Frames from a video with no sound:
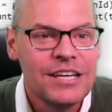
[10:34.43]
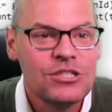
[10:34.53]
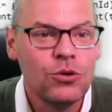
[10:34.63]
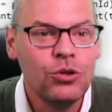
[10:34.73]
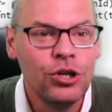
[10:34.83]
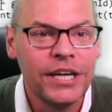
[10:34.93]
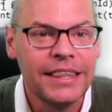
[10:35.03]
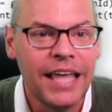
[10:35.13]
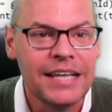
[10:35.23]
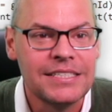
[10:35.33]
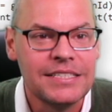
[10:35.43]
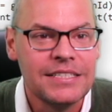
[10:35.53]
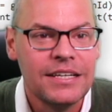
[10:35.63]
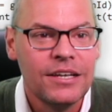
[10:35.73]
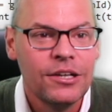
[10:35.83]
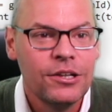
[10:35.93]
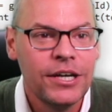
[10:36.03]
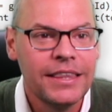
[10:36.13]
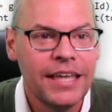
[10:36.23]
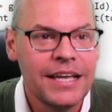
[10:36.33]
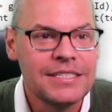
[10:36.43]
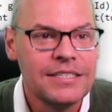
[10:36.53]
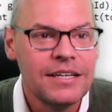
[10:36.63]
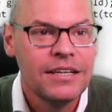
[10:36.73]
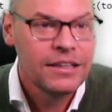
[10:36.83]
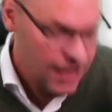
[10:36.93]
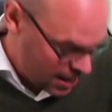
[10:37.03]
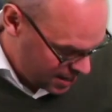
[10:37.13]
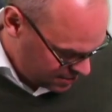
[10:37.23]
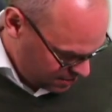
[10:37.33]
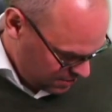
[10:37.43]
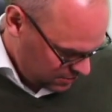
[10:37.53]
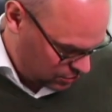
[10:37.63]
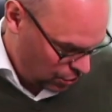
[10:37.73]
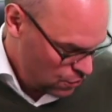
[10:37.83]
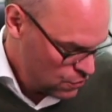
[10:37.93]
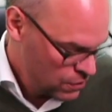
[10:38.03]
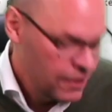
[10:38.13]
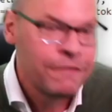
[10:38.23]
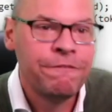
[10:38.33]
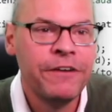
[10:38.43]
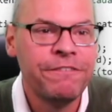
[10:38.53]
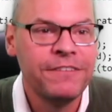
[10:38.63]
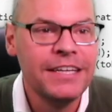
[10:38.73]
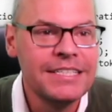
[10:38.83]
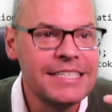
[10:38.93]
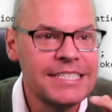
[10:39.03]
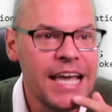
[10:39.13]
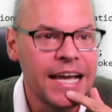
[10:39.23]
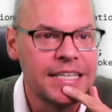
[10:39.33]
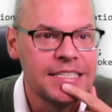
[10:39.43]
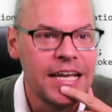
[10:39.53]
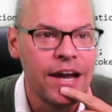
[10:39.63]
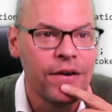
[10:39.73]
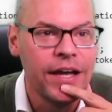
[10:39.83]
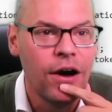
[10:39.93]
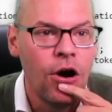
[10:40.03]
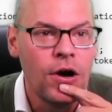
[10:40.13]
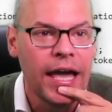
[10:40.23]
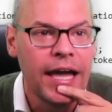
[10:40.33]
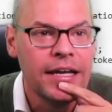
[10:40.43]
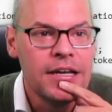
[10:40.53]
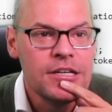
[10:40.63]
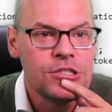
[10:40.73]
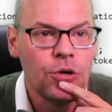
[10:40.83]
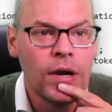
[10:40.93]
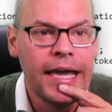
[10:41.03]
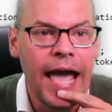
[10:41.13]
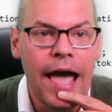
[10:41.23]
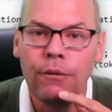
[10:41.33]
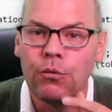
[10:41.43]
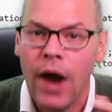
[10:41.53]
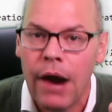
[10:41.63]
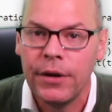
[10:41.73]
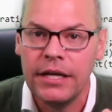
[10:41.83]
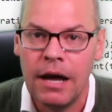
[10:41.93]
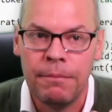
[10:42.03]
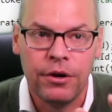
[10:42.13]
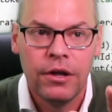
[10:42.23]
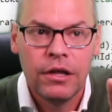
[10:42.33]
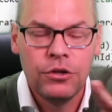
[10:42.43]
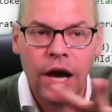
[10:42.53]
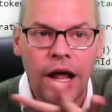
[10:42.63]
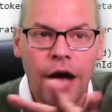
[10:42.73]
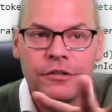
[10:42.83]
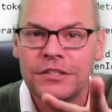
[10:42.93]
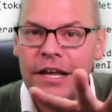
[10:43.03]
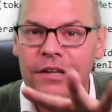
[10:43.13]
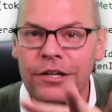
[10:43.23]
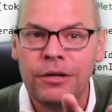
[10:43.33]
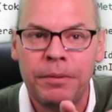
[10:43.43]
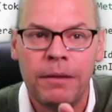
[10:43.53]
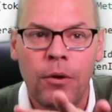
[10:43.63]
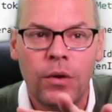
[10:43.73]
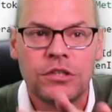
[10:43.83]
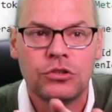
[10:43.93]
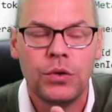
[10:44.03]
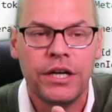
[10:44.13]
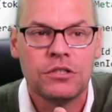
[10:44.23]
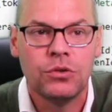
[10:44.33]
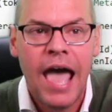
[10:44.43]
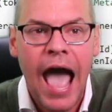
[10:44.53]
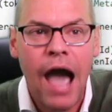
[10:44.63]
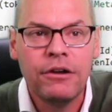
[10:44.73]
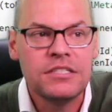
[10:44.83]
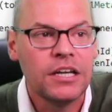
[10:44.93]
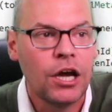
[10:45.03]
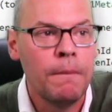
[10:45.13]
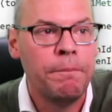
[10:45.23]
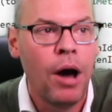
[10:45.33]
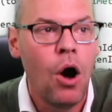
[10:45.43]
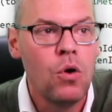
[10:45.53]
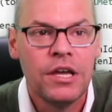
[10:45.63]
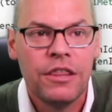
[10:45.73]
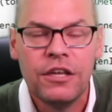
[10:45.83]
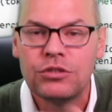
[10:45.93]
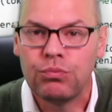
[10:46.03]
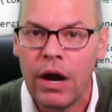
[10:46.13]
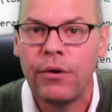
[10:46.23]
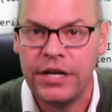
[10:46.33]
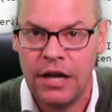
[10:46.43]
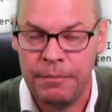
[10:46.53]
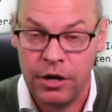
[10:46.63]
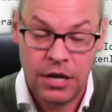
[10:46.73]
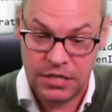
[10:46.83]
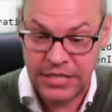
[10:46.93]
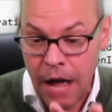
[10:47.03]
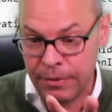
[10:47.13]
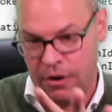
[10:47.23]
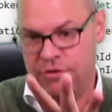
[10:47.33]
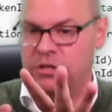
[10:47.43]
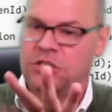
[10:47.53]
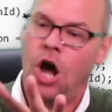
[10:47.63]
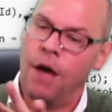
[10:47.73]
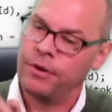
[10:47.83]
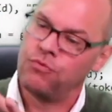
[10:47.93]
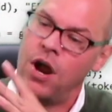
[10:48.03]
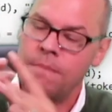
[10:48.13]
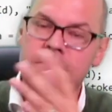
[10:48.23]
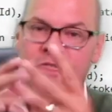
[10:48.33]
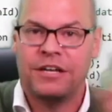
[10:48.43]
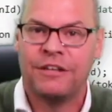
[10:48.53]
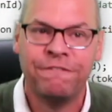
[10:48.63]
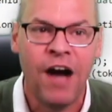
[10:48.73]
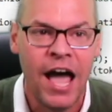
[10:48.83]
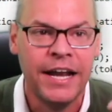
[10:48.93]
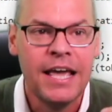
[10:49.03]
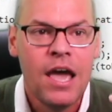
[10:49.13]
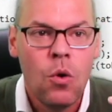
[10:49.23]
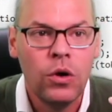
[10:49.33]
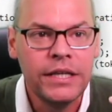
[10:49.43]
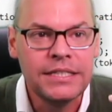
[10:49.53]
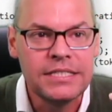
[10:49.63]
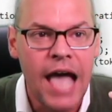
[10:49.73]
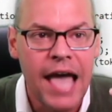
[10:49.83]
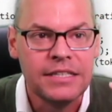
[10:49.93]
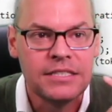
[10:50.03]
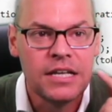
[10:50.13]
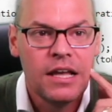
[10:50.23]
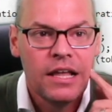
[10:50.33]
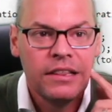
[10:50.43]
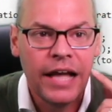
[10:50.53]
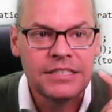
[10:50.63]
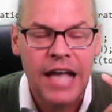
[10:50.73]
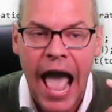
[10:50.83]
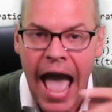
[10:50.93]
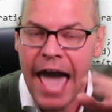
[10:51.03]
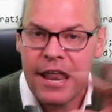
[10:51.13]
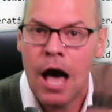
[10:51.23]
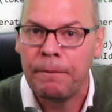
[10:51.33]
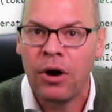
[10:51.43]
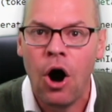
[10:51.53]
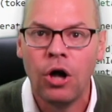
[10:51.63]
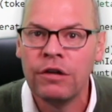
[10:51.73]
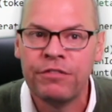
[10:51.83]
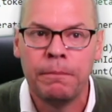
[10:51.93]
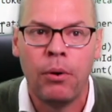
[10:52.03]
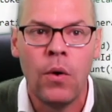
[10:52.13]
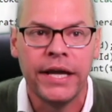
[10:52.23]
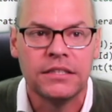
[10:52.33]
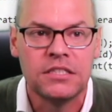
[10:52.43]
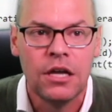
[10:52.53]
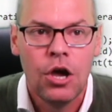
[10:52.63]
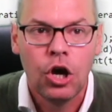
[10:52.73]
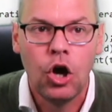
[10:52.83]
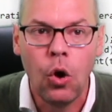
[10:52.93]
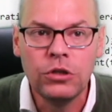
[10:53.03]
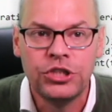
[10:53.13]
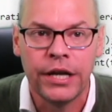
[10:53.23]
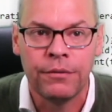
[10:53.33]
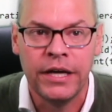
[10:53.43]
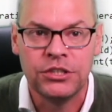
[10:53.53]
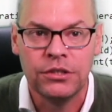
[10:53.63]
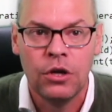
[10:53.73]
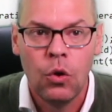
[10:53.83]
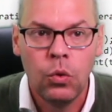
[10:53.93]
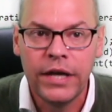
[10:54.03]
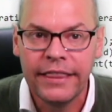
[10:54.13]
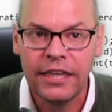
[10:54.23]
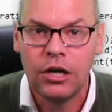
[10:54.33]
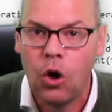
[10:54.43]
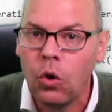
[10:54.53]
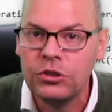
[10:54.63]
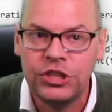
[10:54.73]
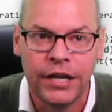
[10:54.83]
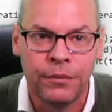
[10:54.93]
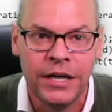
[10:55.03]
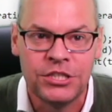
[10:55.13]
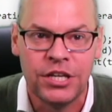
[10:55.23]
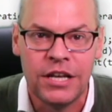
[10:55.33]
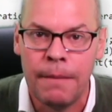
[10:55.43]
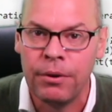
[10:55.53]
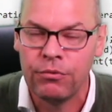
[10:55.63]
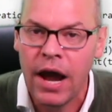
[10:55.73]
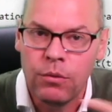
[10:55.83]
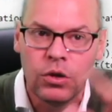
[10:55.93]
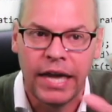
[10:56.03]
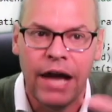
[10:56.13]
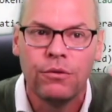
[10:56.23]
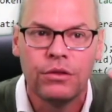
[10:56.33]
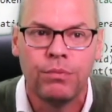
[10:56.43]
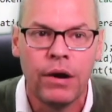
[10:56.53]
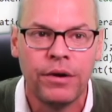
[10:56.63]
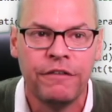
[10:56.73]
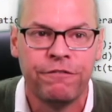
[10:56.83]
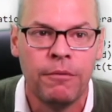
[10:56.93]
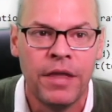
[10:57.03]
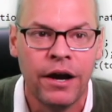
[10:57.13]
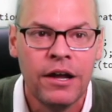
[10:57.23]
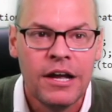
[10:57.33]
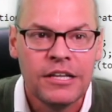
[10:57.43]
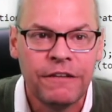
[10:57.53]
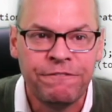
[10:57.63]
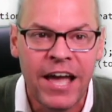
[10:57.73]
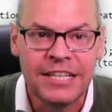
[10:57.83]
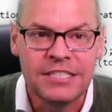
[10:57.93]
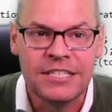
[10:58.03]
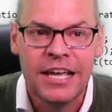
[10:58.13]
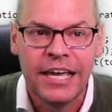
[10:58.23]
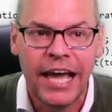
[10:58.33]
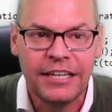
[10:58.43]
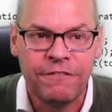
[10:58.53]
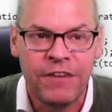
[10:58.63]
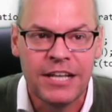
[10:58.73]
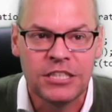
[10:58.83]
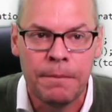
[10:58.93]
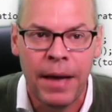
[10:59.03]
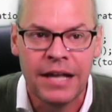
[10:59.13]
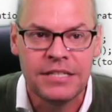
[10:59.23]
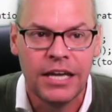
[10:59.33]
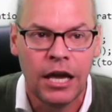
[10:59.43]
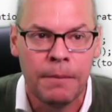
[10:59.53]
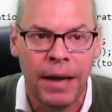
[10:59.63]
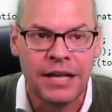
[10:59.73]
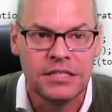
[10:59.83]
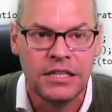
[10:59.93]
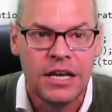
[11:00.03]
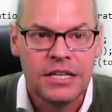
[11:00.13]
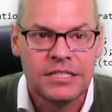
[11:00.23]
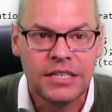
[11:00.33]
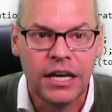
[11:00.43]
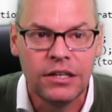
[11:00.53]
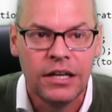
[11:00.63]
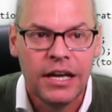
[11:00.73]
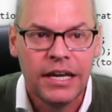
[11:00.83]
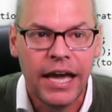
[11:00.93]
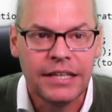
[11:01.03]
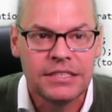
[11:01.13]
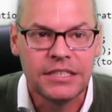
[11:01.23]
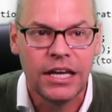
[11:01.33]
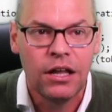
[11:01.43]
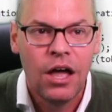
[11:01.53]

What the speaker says: so look at this. Look at this. Line 256 area. Okay, so get rarity number. You got to understand a little bit about what it's doing here. So it's how does it compose this rarity number to tell me whether it's common, rare, mythic, divine? Well, it says, let's add up all of the points. Gold generation. We'll get the gold generation number, right? We'll count the rarity from there. Defense, get defense. Capacity, get capacity. Skill, get skill.